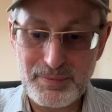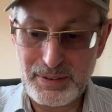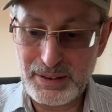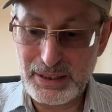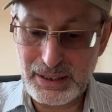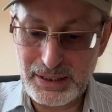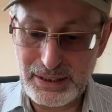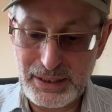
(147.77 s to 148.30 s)

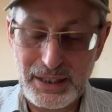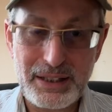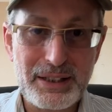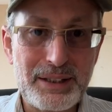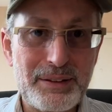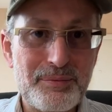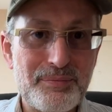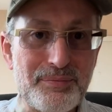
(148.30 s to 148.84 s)

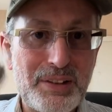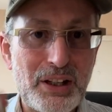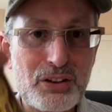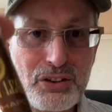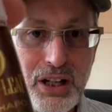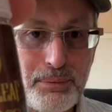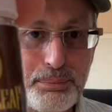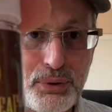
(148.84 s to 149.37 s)
um, El
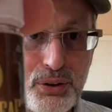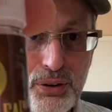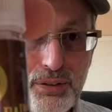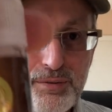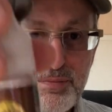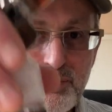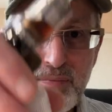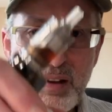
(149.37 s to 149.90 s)
Chapo
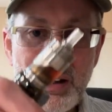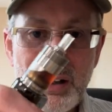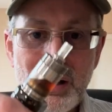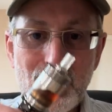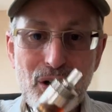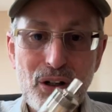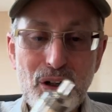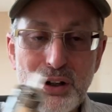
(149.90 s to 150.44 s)

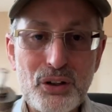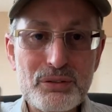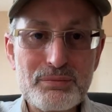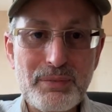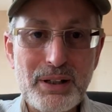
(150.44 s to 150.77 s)
on